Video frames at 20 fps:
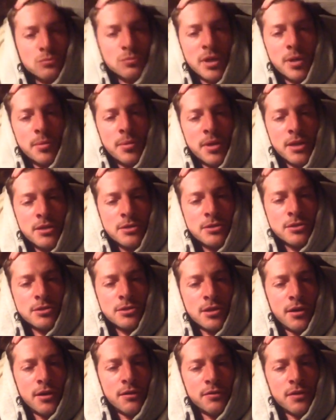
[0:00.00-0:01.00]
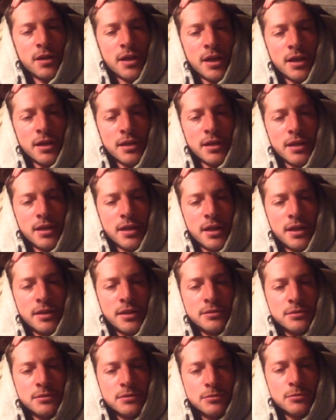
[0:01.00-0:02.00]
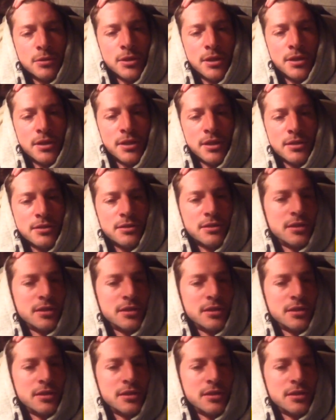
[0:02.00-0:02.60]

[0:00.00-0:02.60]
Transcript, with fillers: Maybe I should start vining again. What do you think,